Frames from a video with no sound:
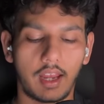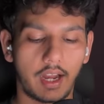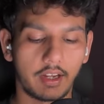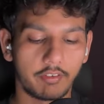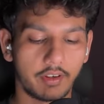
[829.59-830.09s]

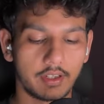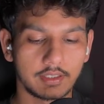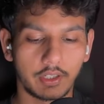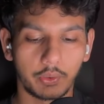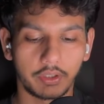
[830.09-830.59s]
and FIS
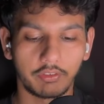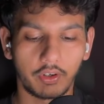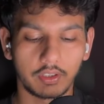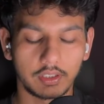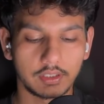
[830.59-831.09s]
are doing
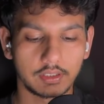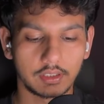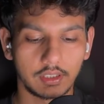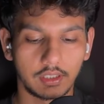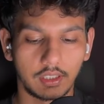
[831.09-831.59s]
for this
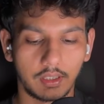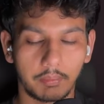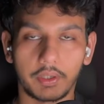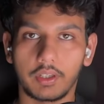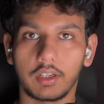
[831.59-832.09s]

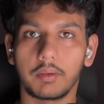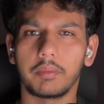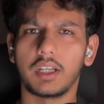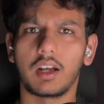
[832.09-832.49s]
particular company.